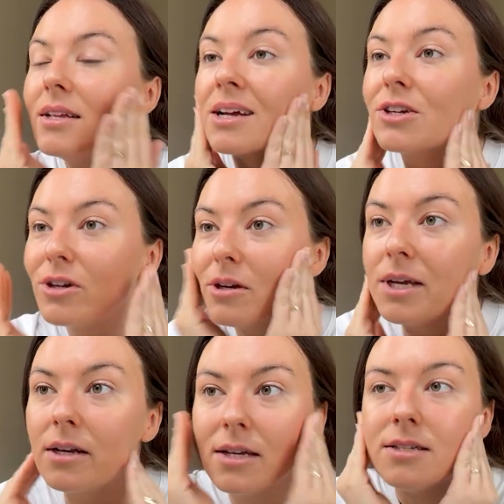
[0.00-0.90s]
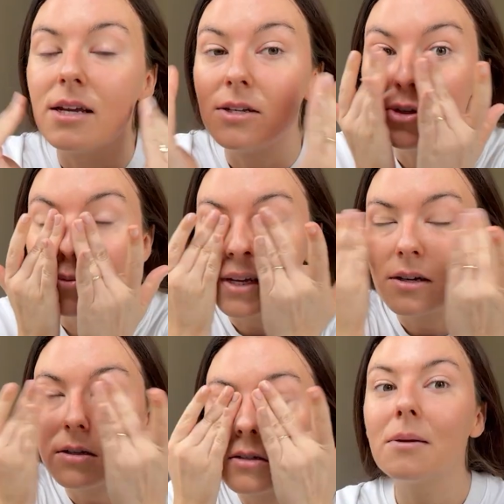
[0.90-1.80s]
It's actually going to be a nice day too,
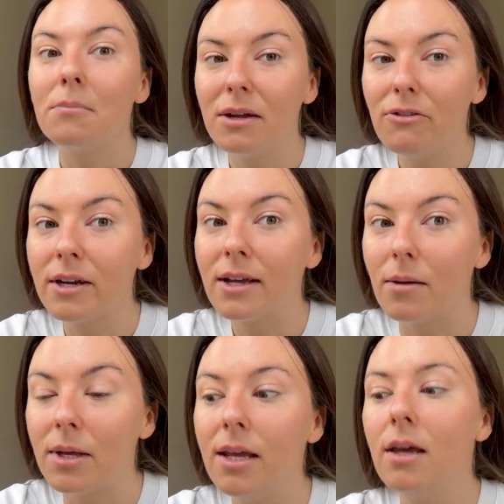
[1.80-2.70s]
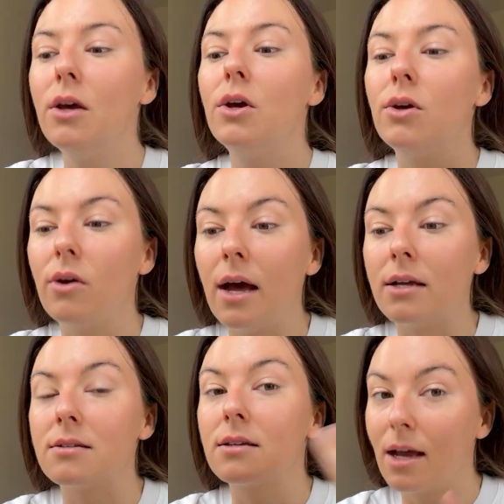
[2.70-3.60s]
because my friend Gabby, who
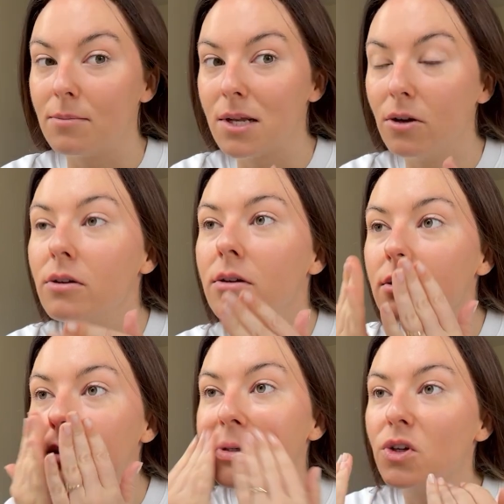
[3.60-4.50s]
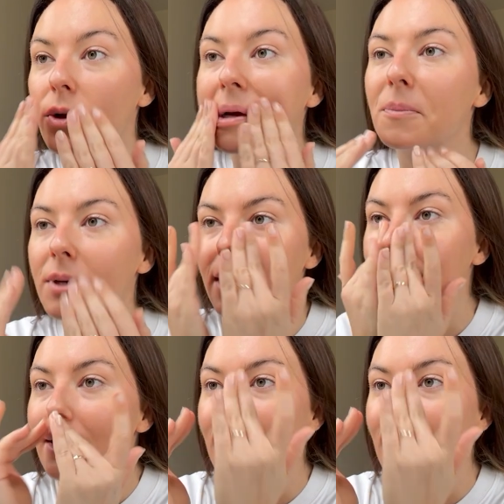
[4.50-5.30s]
has Gab's Luck, the jewellery company,